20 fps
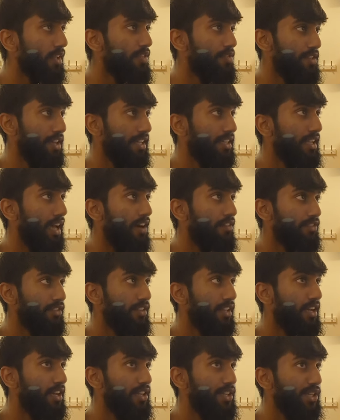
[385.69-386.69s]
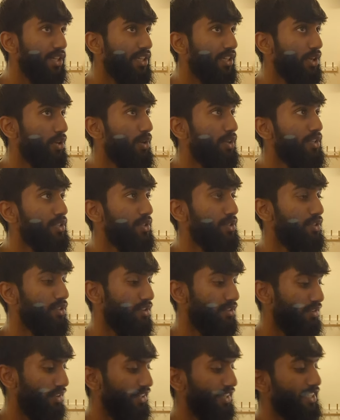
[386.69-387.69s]
then after that you can go into
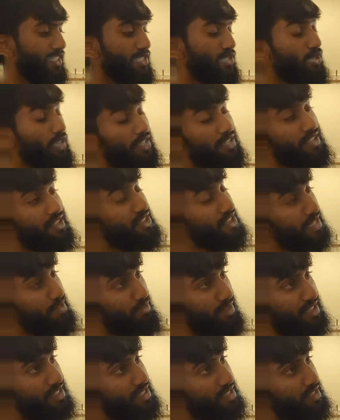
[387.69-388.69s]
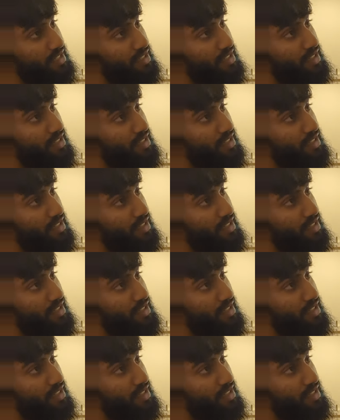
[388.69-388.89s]
the next two letters in the same place,